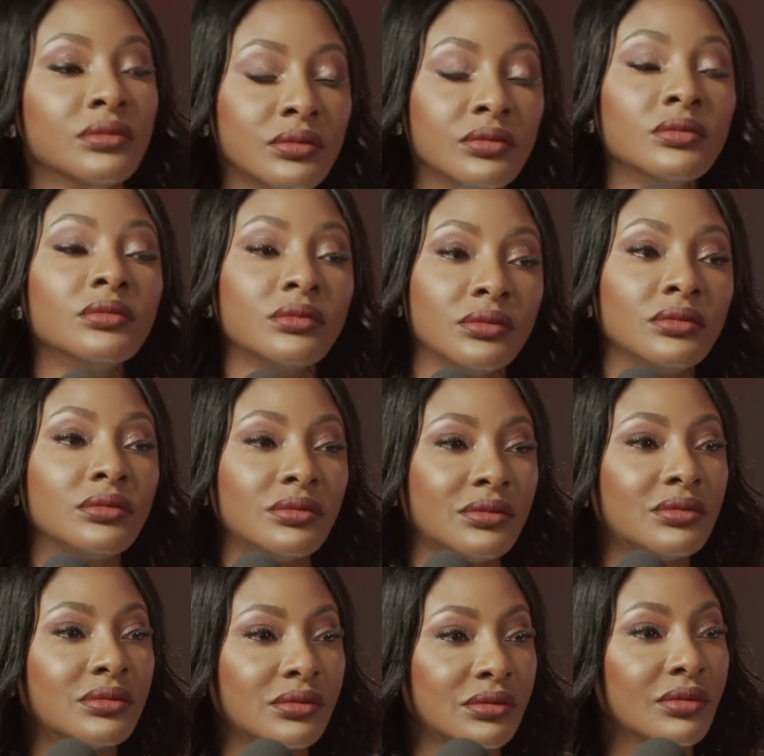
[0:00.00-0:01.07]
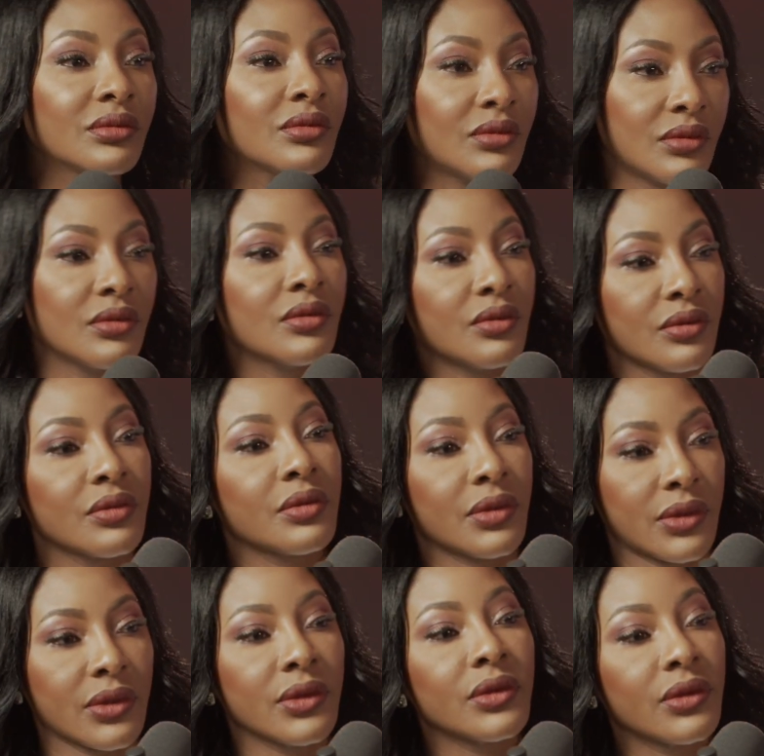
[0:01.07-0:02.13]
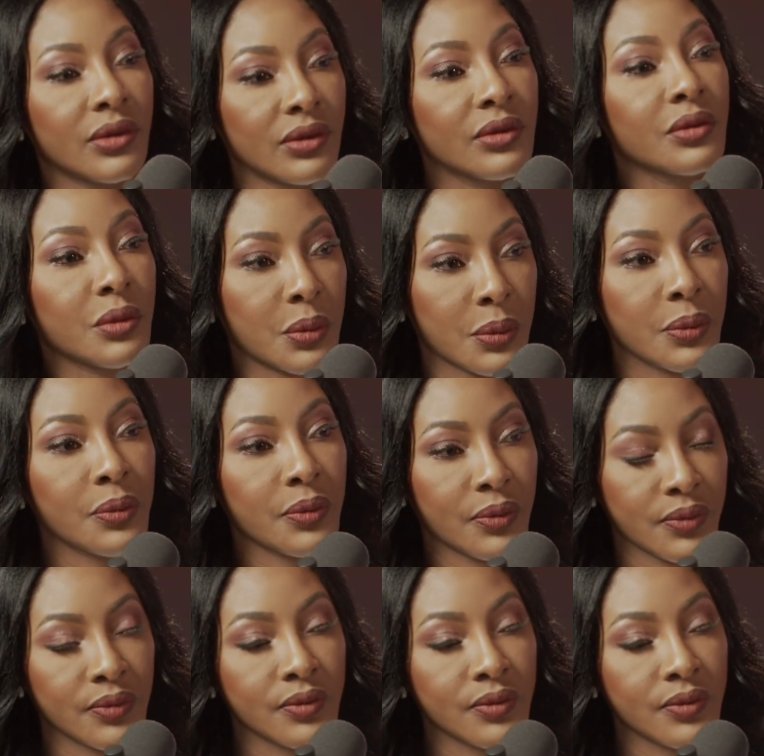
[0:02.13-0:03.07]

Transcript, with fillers: but just to answer your question, yes, it, it did positively